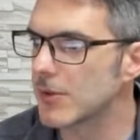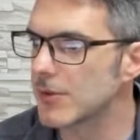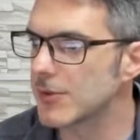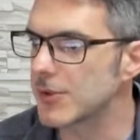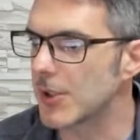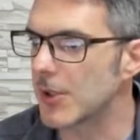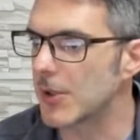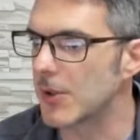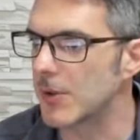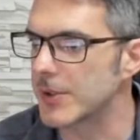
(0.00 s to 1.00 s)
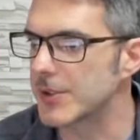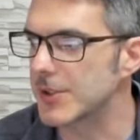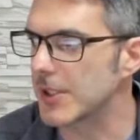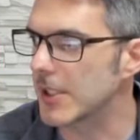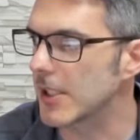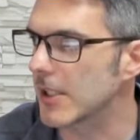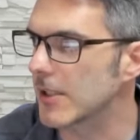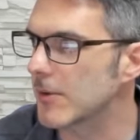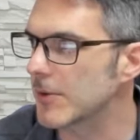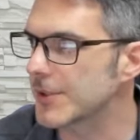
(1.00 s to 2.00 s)
So let's see here.
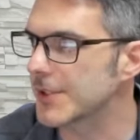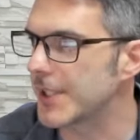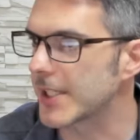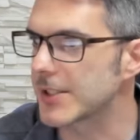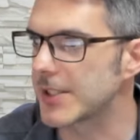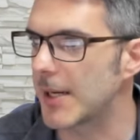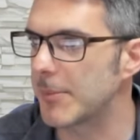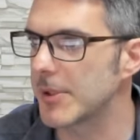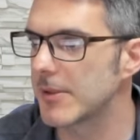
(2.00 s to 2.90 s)
What's the next step?